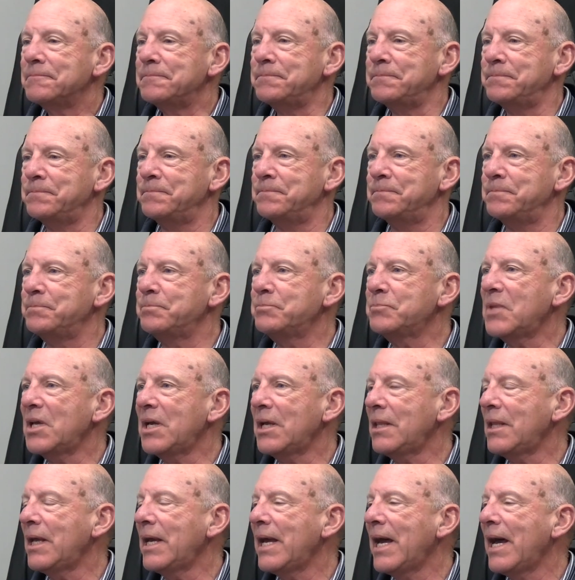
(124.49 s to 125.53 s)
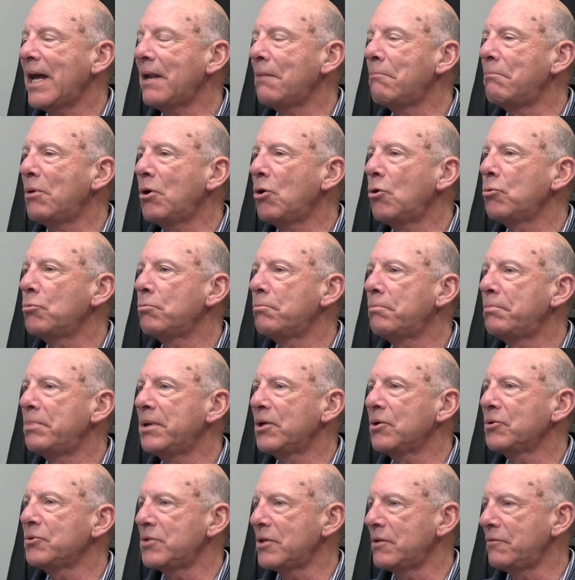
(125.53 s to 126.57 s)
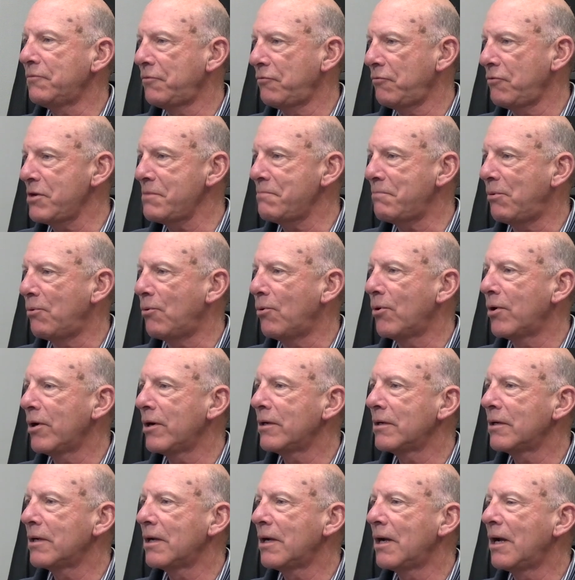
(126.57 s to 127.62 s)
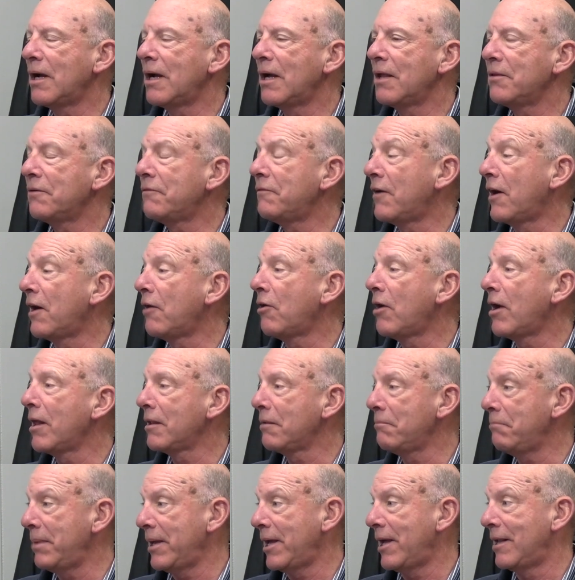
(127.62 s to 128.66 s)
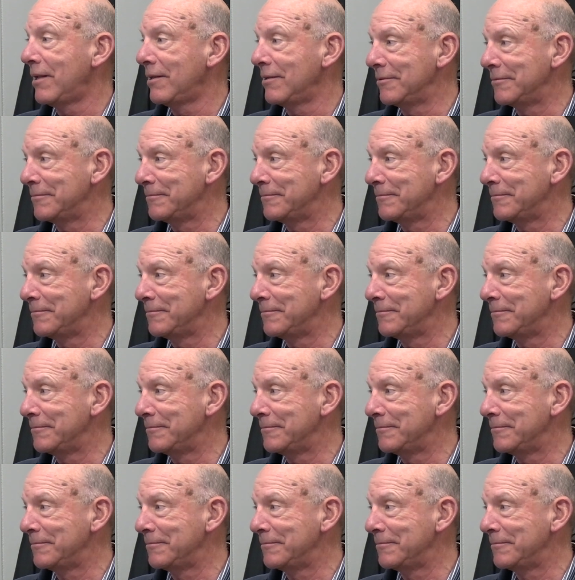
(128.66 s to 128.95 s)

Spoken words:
And they had a boat built in Freeport, the Fire Island Belle.